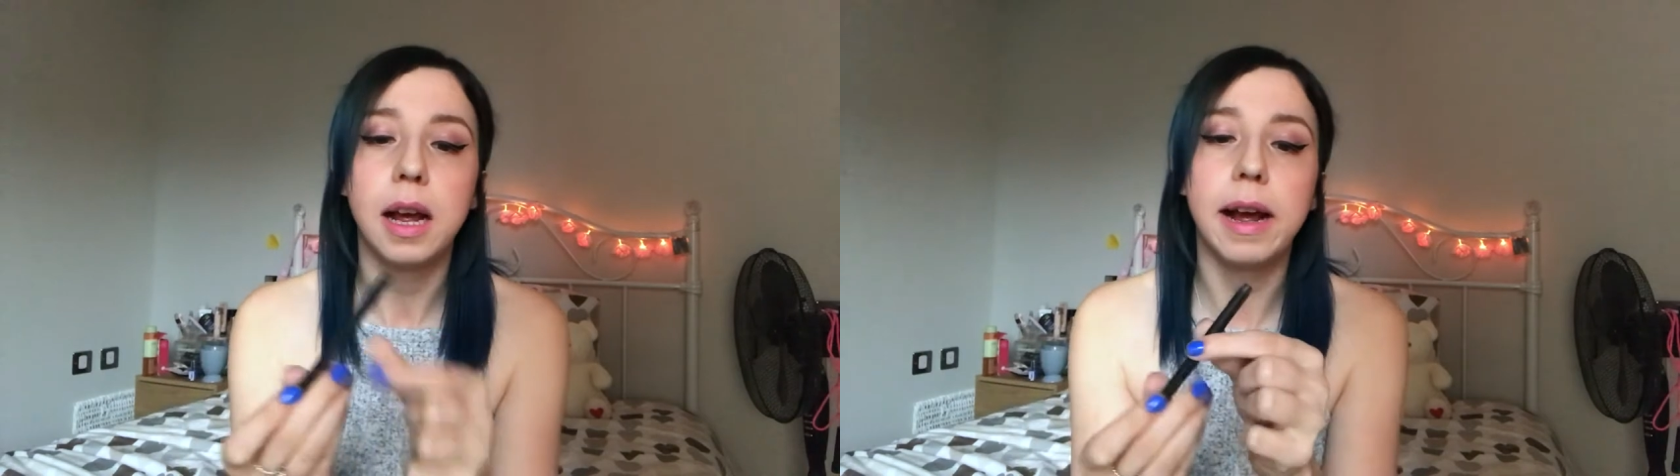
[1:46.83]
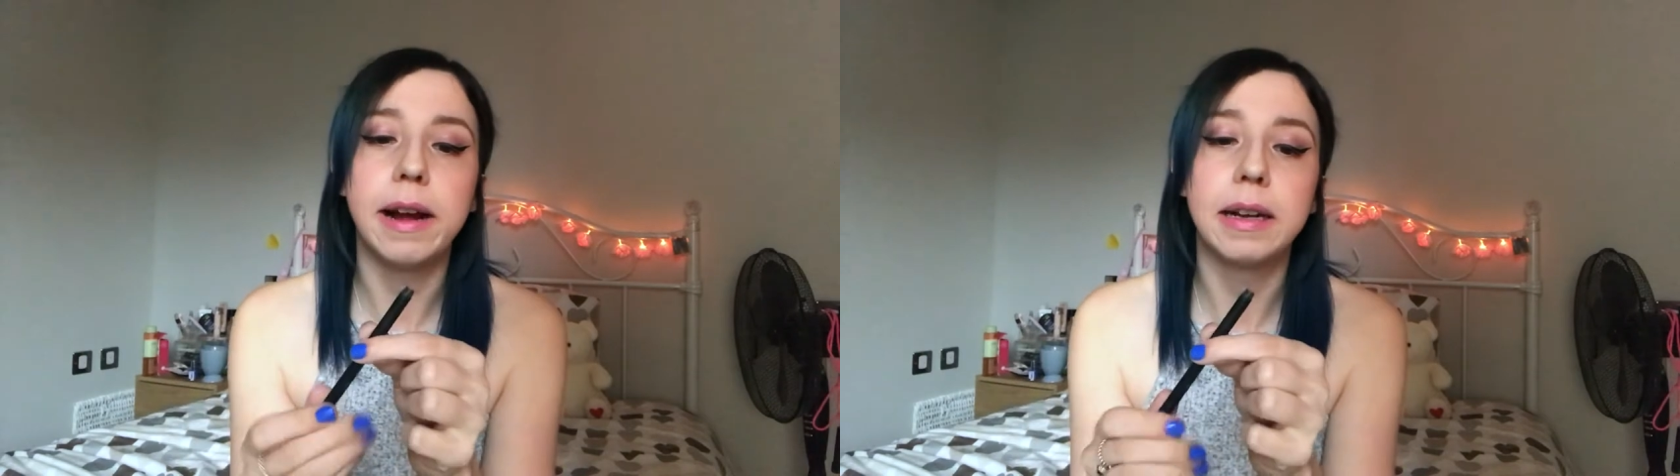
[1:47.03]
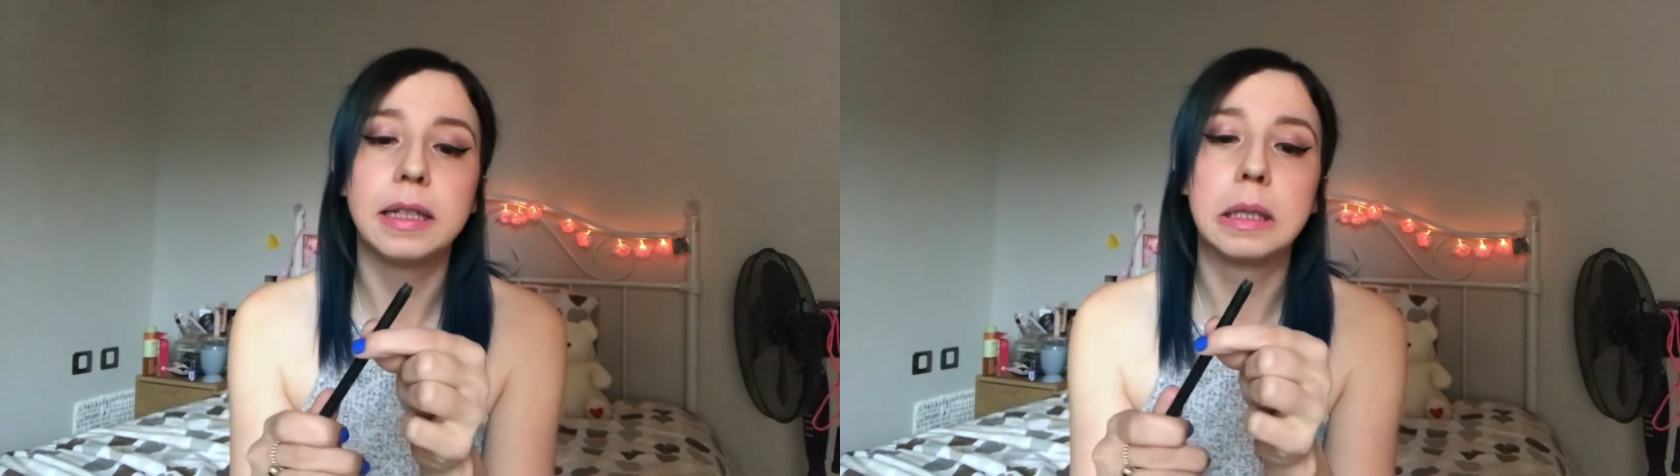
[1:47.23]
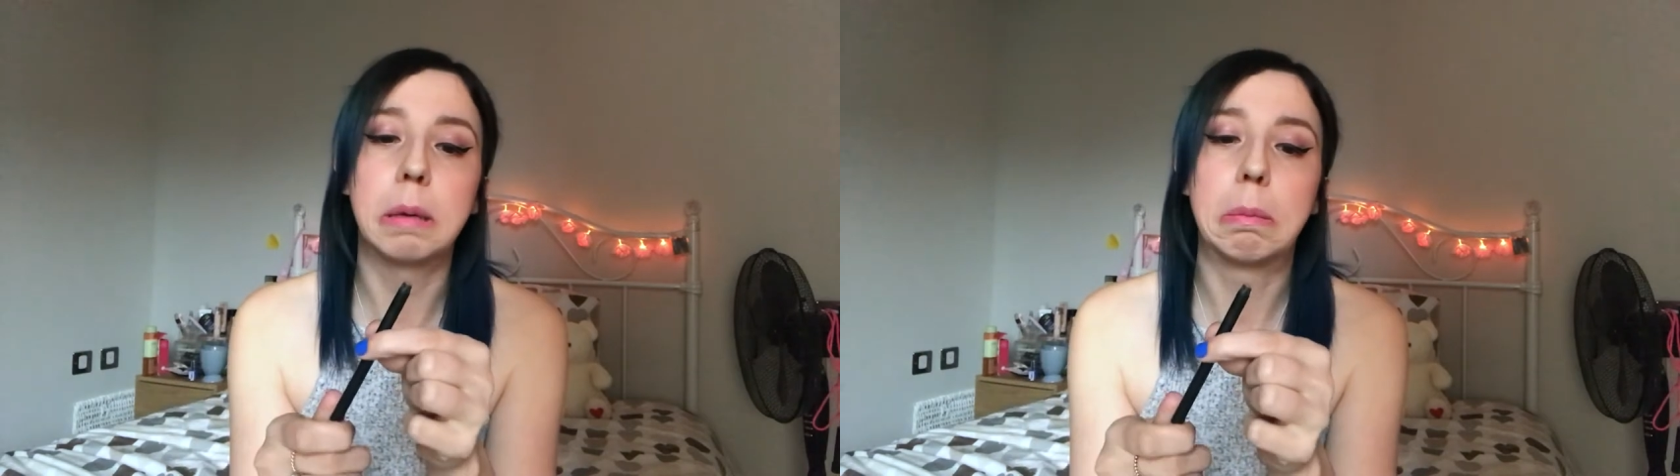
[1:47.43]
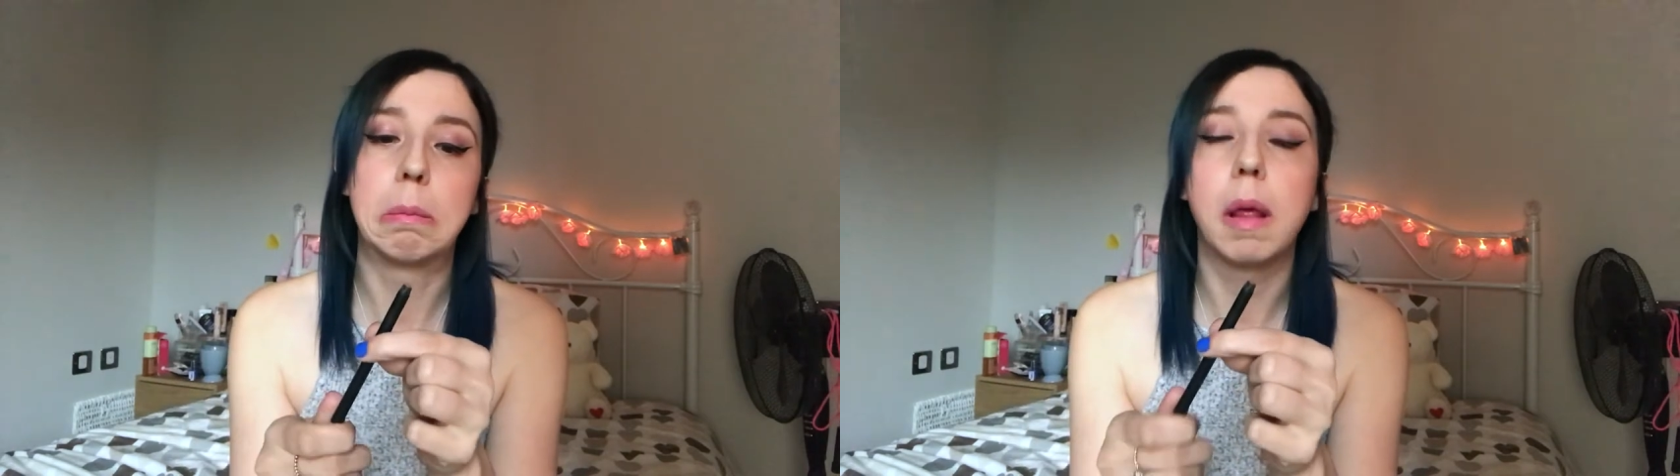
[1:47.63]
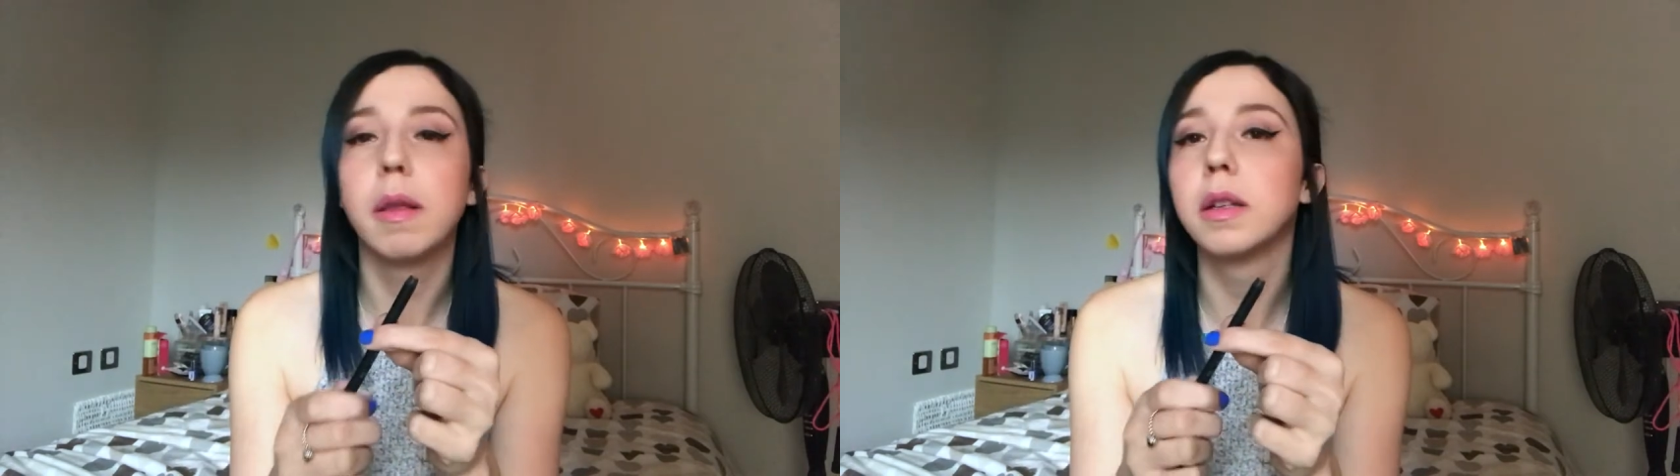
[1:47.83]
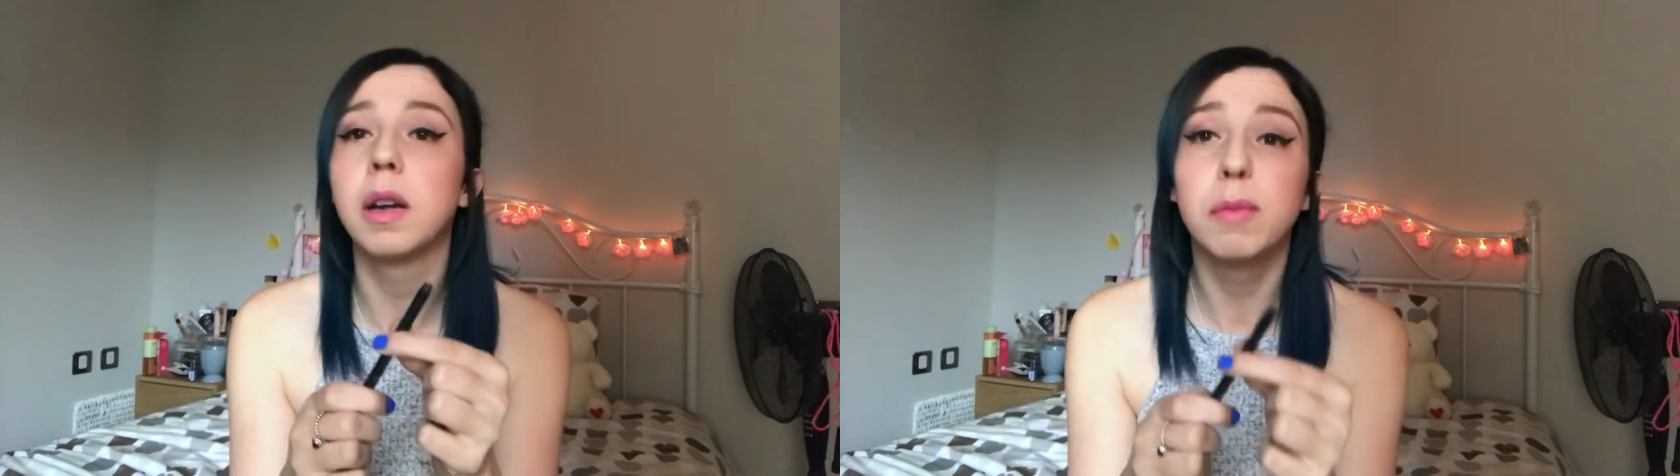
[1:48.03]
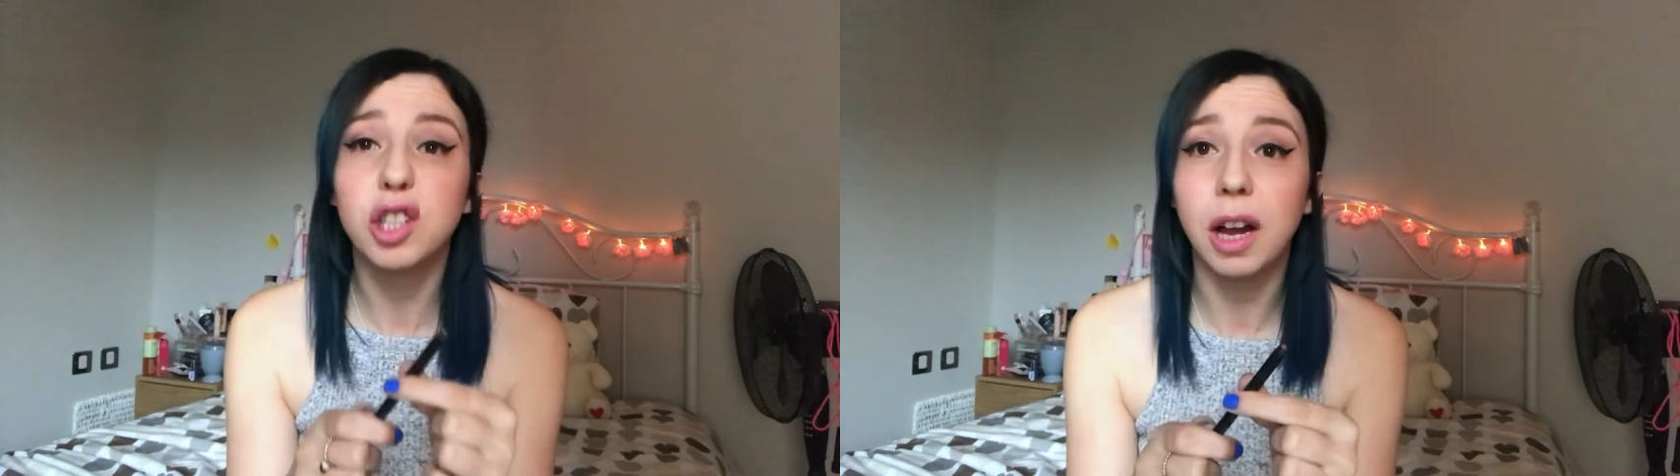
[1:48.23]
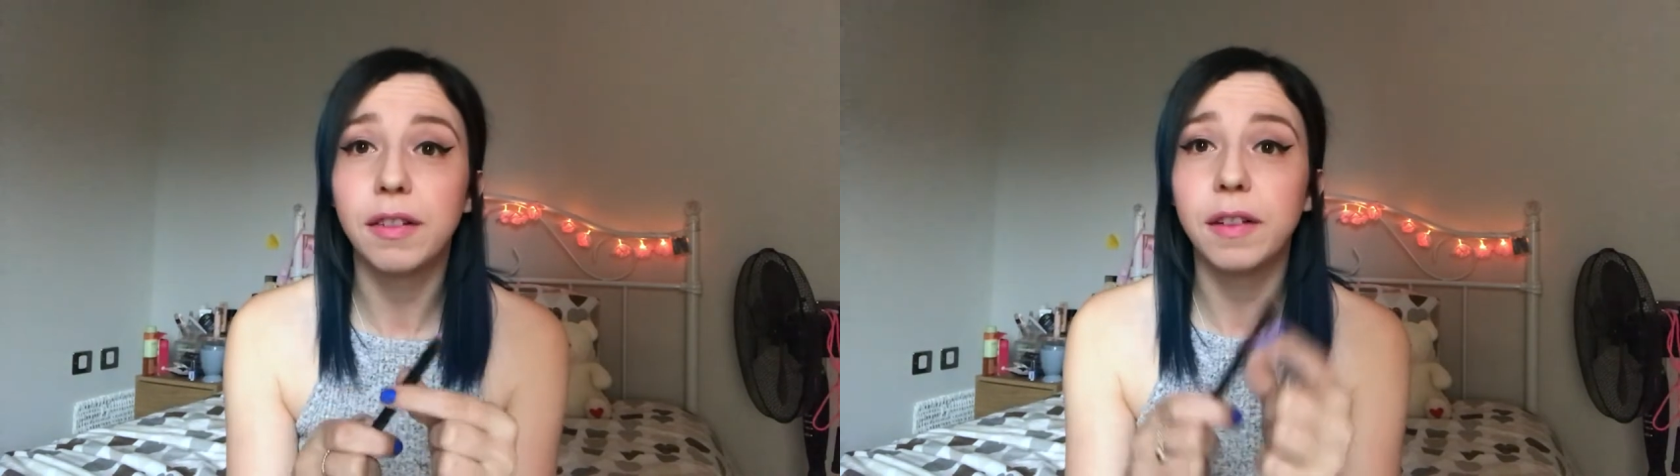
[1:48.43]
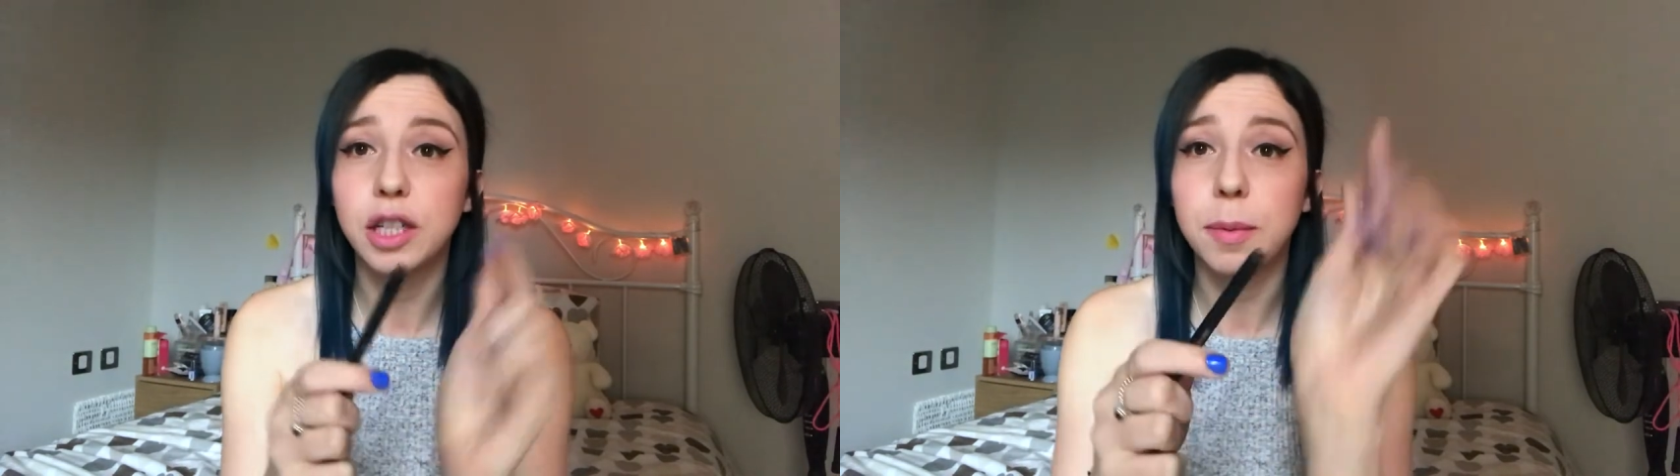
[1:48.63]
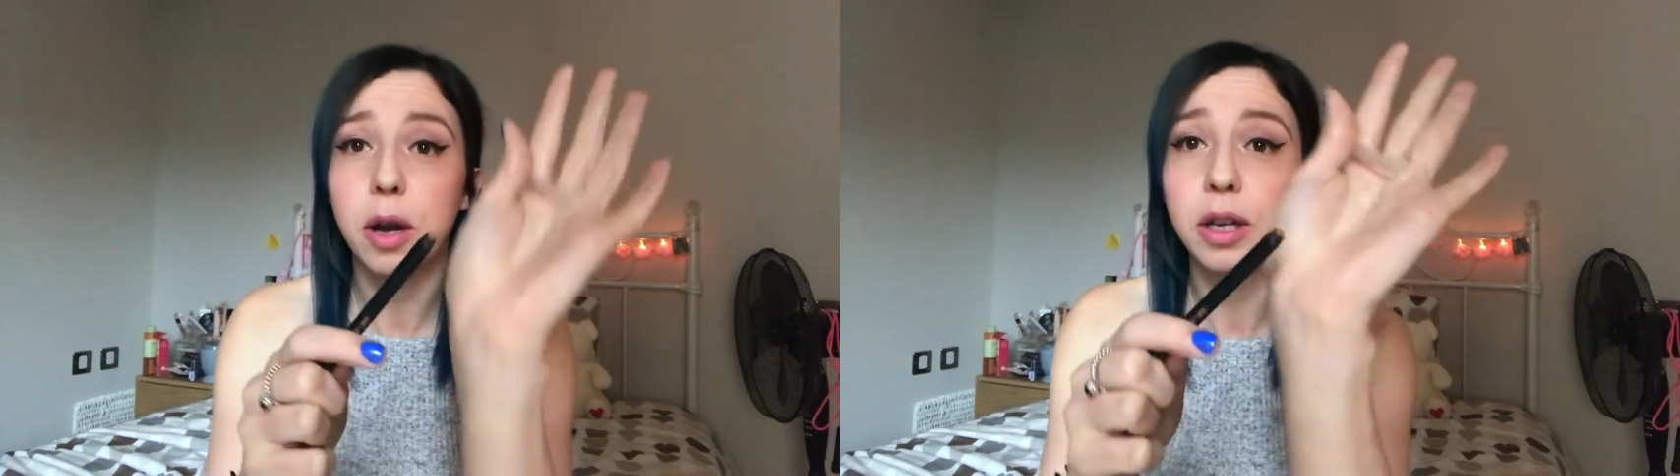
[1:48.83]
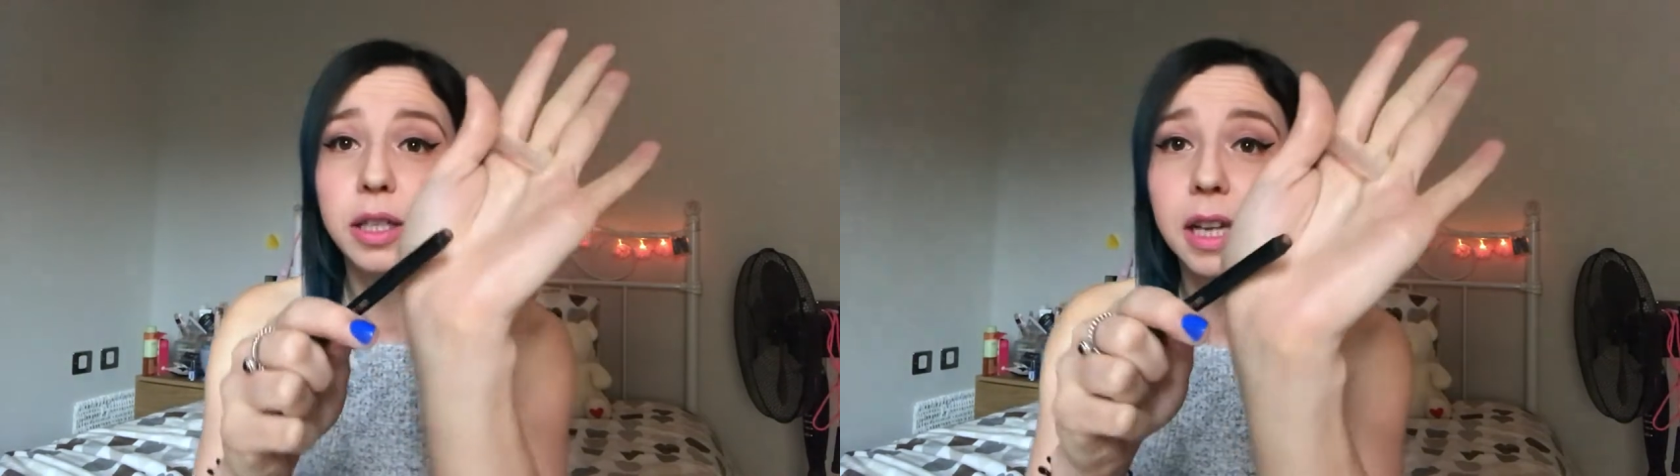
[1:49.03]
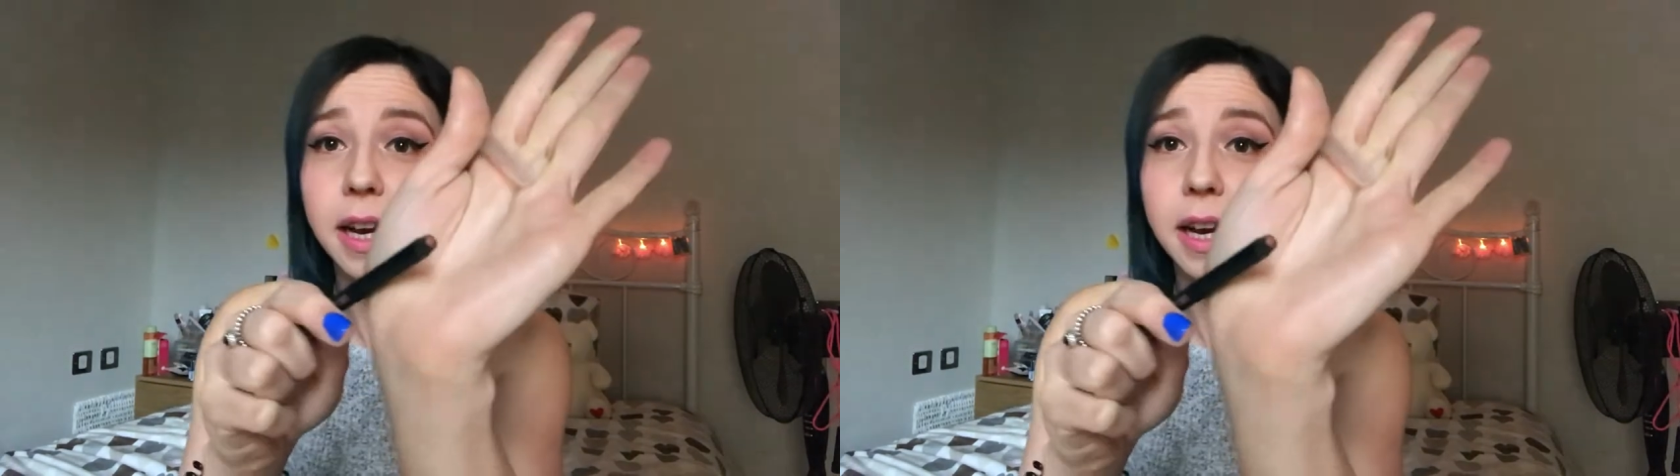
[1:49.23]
and there's not much left of it, to be honest.